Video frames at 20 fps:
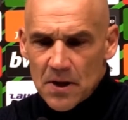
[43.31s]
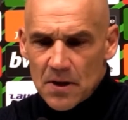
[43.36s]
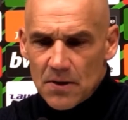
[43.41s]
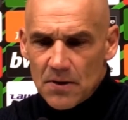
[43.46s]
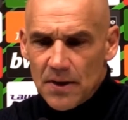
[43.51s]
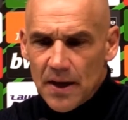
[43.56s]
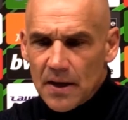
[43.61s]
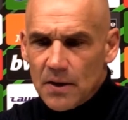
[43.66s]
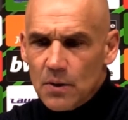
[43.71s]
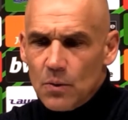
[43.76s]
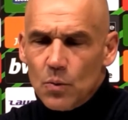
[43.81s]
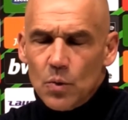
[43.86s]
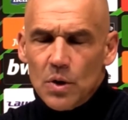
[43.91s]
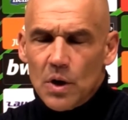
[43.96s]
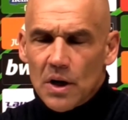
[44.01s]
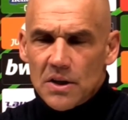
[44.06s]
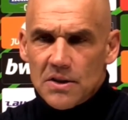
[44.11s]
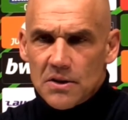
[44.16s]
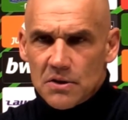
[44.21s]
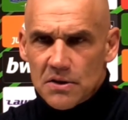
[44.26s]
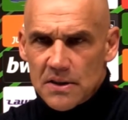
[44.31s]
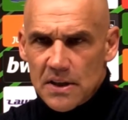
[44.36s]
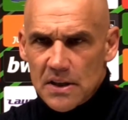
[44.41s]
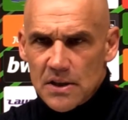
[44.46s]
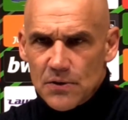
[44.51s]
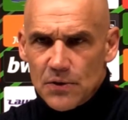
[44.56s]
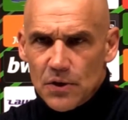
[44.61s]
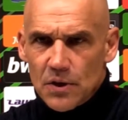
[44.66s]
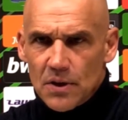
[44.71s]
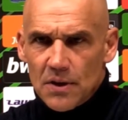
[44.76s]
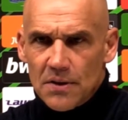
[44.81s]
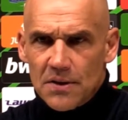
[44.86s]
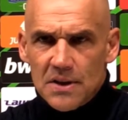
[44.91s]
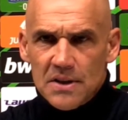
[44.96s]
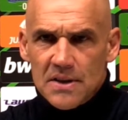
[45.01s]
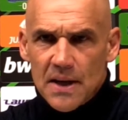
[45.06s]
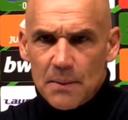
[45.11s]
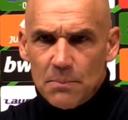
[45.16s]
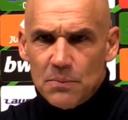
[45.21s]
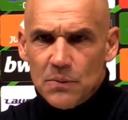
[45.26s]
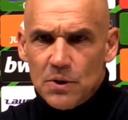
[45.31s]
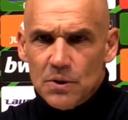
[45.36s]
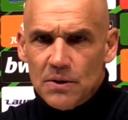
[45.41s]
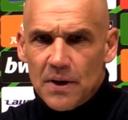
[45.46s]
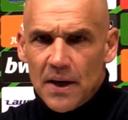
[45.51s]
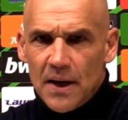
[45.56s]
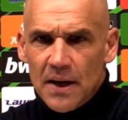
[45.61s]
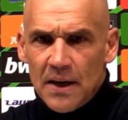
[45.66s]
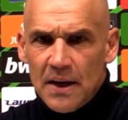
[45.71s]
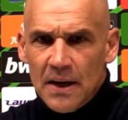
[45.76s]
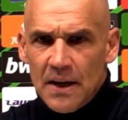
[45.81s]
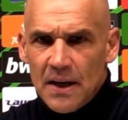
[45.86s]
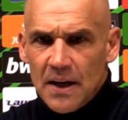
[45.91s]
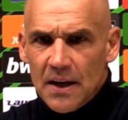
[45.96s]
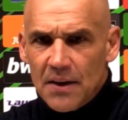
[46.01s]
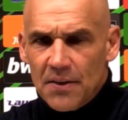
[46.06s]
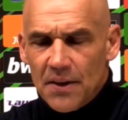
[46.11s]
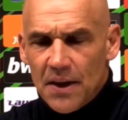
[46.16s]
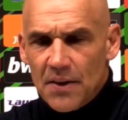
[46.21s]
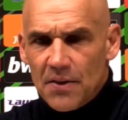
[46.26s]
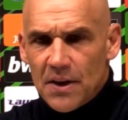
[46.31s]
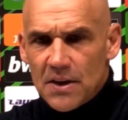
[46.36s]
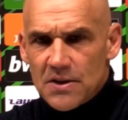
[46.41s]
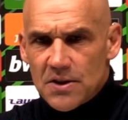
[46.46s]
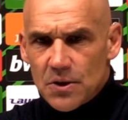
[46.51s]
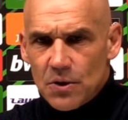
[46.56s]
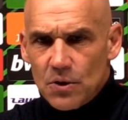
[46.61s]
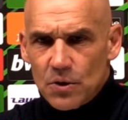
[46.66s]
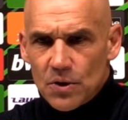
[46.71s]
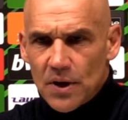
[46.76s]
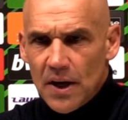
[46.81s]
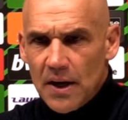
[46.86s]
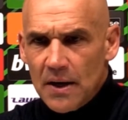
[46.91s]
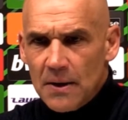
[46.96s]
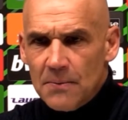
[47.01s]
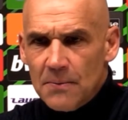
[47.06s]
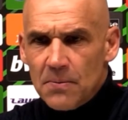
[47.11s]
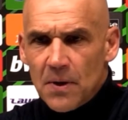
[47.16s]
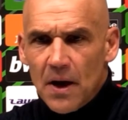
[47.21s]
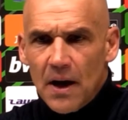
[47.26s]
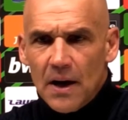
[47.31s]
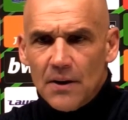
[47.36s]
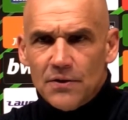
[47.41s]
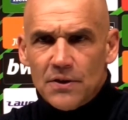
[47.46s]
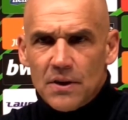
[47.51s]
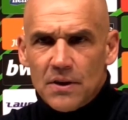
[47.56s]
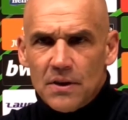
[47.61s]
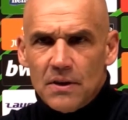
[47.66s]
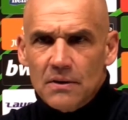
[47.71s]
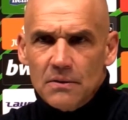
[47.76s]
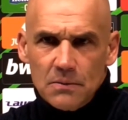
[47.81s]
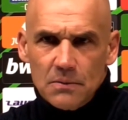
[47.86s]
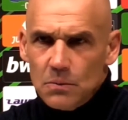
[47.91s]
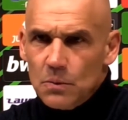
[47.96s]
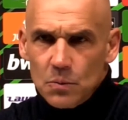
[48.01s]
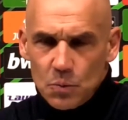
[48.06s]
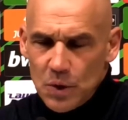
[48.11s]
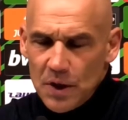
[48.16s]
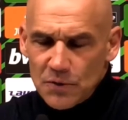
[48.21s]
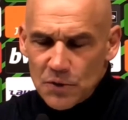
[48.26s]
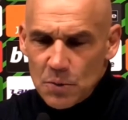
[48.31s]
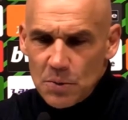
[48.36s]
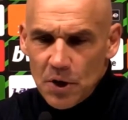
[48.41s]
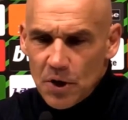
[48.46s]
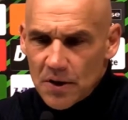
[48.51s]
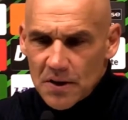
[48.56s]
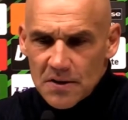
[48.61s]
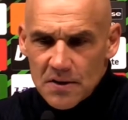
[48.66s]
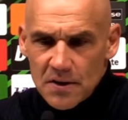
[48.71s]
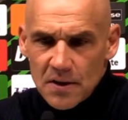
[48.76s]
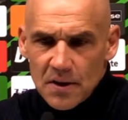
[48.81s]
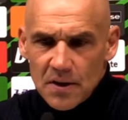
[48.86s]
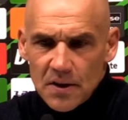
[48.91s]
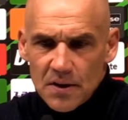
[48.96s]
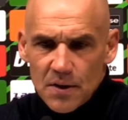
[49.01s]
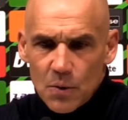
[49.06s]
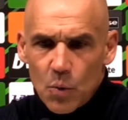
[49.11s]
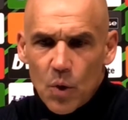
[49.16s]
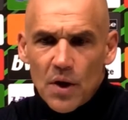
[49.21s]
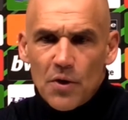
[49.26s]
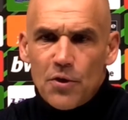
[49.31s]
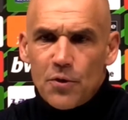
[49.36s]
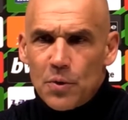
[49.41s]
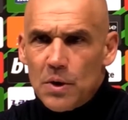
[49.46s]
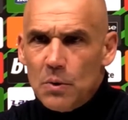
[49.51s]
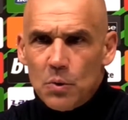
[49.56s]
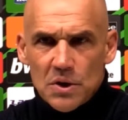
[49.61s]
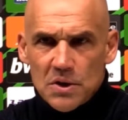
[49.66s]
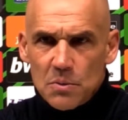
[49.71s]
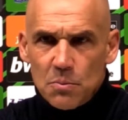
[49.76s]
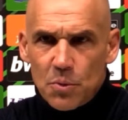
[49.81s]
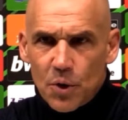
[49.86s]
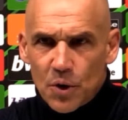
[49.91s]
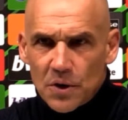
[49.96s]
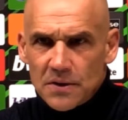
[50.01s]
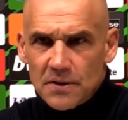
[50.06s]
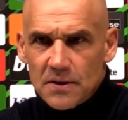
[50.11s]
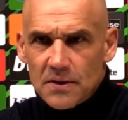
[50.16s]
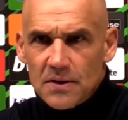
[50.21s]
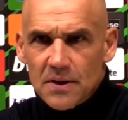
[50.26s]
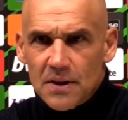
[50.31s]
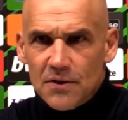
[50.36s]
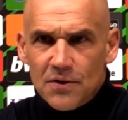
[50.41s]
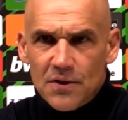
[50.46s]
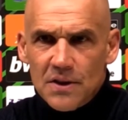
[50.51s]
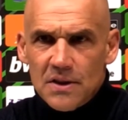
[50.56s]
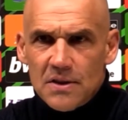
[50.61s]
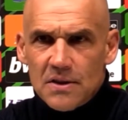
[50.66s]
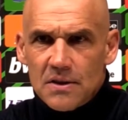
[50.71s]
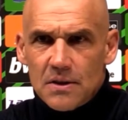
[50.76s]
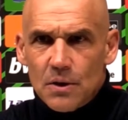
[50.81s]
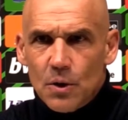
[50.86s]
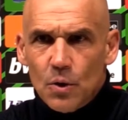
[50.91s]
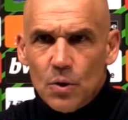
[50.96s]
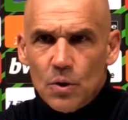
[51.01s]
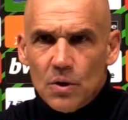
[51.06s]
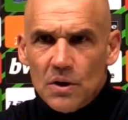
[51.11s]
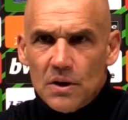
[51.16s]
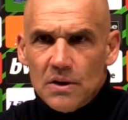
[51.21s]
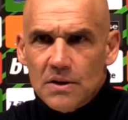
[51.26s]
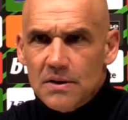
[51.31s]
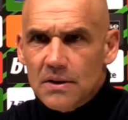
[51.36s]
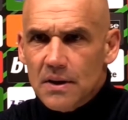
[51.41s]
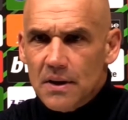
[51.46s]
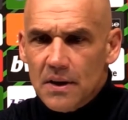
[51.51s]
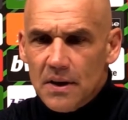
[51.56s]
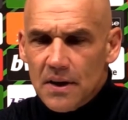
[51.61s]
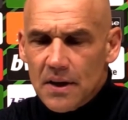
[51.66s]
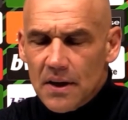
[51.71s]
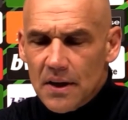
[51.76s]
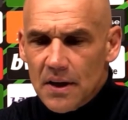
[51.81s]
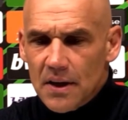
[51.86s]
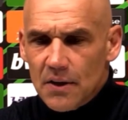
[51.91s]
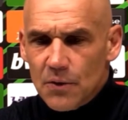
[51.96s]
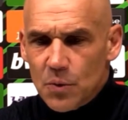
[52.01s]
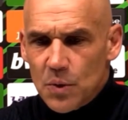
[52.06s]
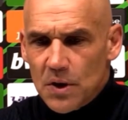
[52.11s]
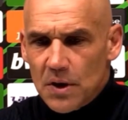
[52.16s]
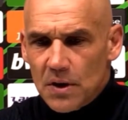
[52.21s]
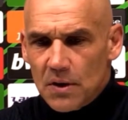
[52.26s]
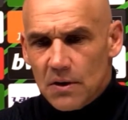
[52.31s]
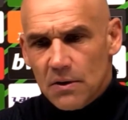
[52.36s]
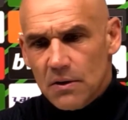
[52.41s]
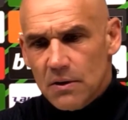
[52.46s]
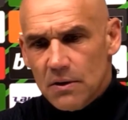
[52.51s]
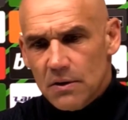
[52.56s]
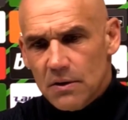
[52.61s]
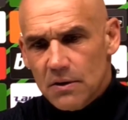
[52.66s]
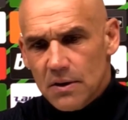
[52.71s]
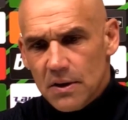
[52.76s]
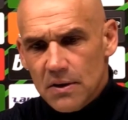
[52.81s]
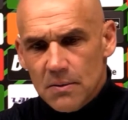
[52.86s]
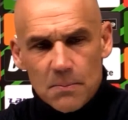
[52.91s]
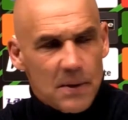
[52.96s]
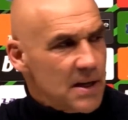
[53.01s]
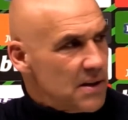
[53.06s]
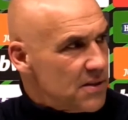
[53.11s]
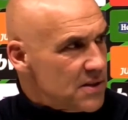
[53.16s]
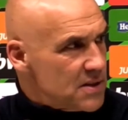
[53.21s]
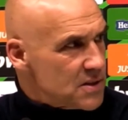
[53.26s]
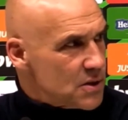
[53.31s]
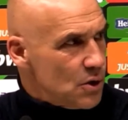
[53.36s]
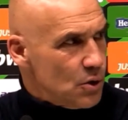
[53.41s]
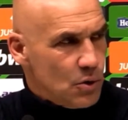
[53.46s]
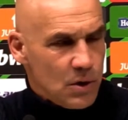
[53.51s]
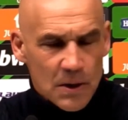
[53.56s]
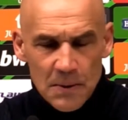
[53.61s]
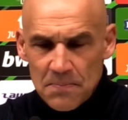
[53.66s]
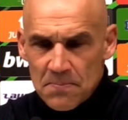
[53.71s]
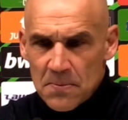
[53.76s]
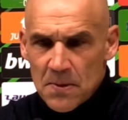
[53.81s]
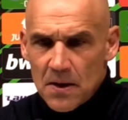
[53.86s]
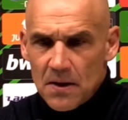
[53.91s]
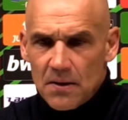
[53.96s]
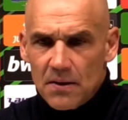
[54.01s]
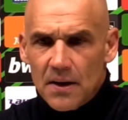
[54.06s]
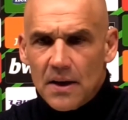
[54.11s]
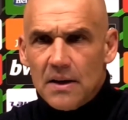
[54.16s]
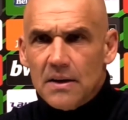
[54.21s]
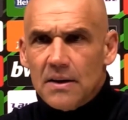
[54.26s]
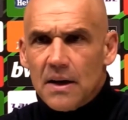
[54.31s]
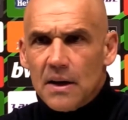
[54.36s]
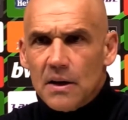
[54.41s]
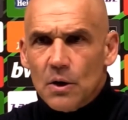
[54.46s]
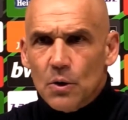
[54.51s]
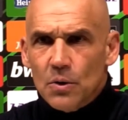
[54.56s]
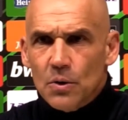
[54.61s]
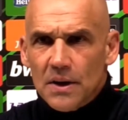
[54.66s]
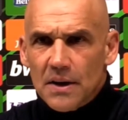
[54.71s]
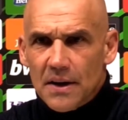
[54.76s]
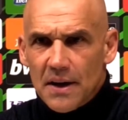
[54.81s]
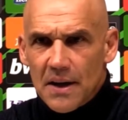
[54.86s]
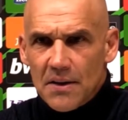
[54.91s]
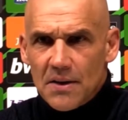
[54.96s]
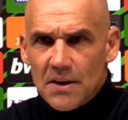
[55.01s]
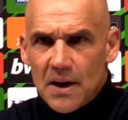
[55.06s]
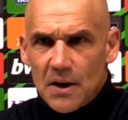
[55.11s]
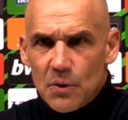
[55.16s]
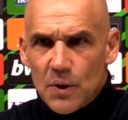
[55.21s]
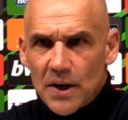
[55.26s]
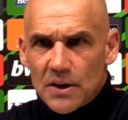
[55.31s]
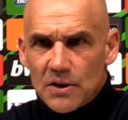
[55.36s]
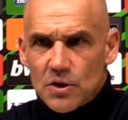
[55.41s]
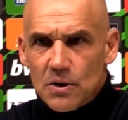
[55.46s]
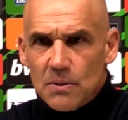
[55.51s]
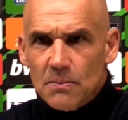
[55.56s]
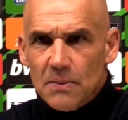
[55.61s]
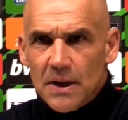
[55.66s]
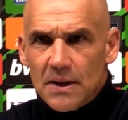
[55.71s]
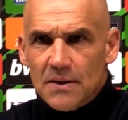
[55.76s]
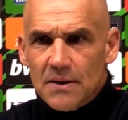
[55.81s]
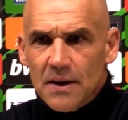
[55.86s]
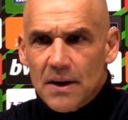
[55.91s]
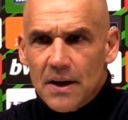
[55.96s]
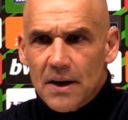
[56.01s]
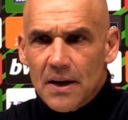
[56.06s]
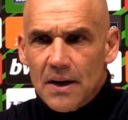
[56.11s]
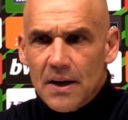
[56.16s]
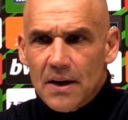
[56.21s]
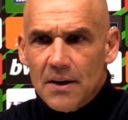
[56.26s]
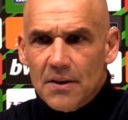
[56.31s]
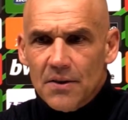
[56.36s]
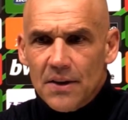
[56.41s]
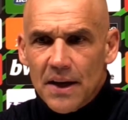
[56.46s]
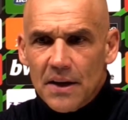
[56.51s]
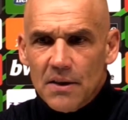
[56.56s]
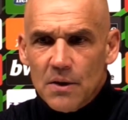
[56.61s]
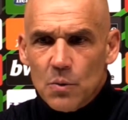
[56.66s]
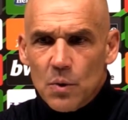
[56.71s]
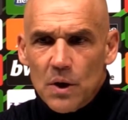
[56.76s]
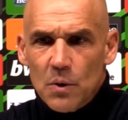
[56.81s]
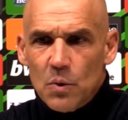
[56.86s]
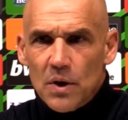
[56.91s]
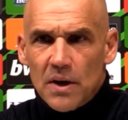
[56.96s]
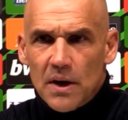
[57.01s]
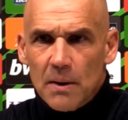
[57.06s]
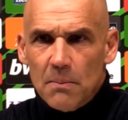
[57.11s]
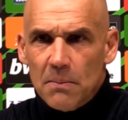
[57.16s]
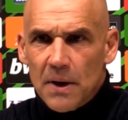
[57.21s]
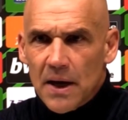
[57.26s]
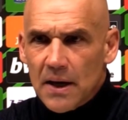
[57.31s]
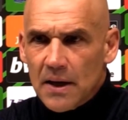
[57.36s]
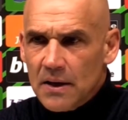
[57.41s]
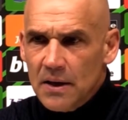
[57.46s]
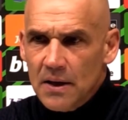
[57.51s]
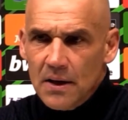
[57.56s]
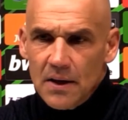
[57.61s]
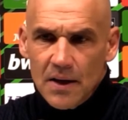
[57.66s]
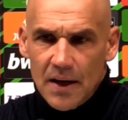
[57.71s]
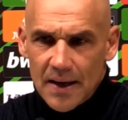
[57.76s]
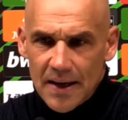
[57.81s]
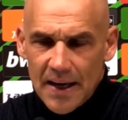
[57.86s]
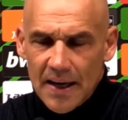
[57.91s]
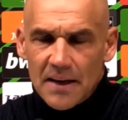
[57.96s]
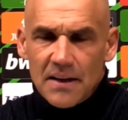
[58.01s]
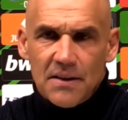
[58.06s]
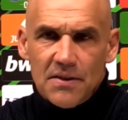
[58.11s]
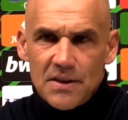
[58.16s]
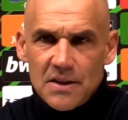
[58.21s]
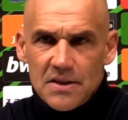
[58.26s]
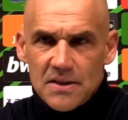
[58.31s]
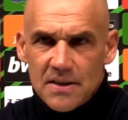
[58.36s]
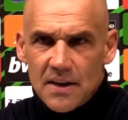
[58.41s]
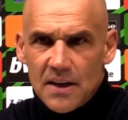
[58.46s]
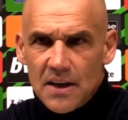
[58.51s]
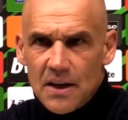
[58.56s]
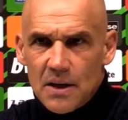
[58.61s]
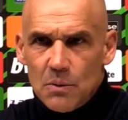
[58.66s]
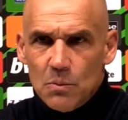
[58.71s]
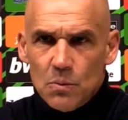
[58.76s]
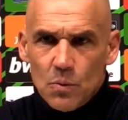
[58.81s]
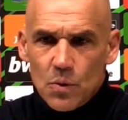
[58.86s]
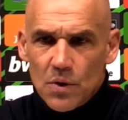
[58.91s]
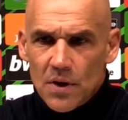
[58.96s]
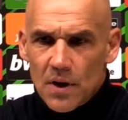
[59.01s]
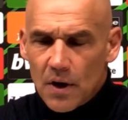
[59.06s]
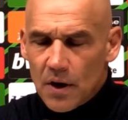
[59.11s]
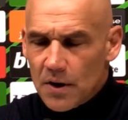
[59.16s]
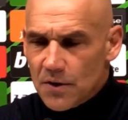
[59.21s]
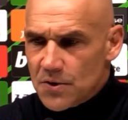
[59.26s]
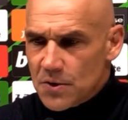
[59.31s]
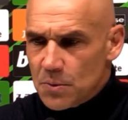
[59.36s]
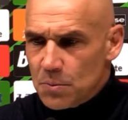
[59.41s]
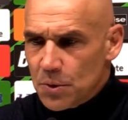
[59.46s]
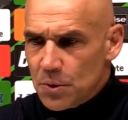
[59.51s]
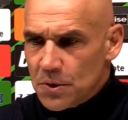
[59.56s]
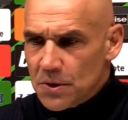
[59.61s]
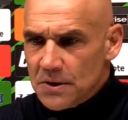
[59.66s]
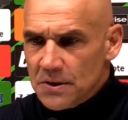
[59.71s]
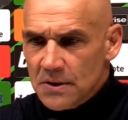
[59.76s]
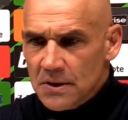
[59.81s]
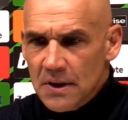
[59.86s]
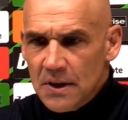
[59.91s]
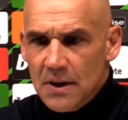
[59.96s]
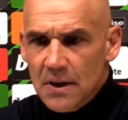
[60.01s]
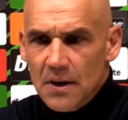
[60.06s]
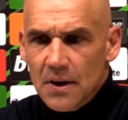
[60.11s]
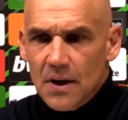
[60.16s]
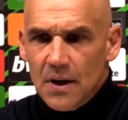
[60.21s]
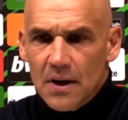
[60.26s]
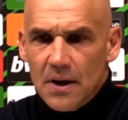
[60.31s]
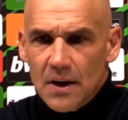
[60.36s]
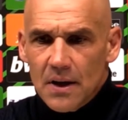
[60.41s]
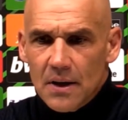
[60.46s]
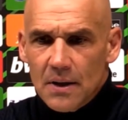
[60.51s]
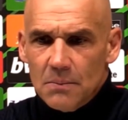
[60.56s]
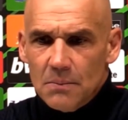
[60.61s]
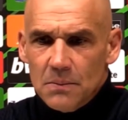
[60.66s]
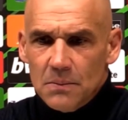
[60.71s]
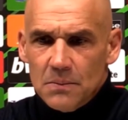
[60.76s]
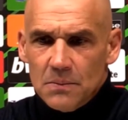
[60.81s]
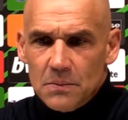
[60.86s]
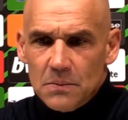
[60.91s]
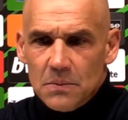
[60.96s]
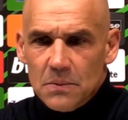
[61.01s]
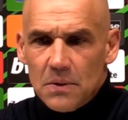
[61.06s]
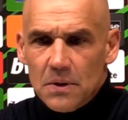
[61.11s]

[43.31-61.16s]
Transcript: then we are successful and this happened today and then they saw okay after the we have to be honest the the 1-3 was important if this goal is not, uh, if we didn't make this goal then it can go in another direction but uh, then the way we came back again in this stadium with a lot of supporters um,